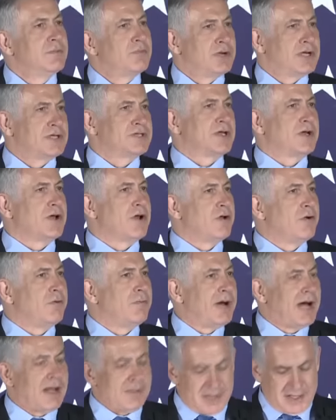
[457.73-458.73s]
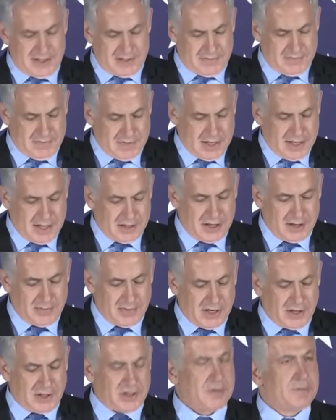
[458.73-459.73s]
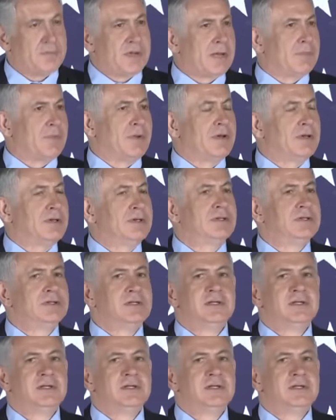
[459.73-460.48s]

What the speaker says: President Obama, and the American people